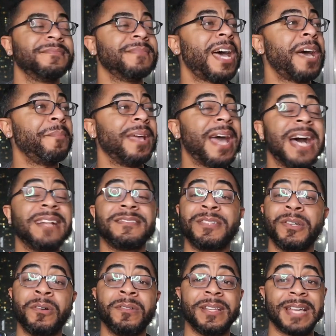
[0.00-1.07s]
I mean, I
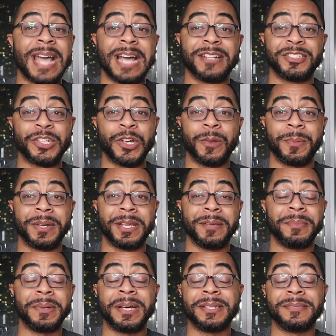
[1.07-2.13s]
totally got Germany,
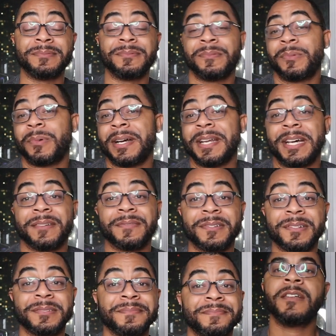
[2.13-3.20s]
but whatever.